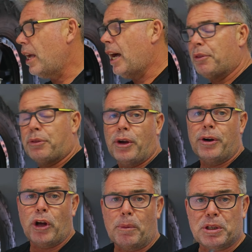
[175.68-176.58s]
And
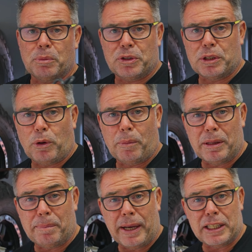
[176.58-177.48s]
third option, which is
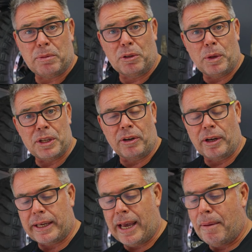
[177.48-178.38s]
probably the best one when you're
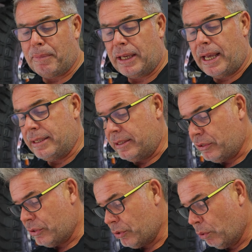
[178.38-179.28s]
out camping, is the
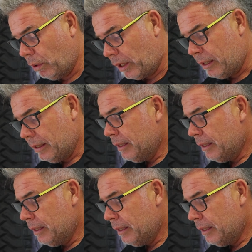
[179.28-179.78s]
solar.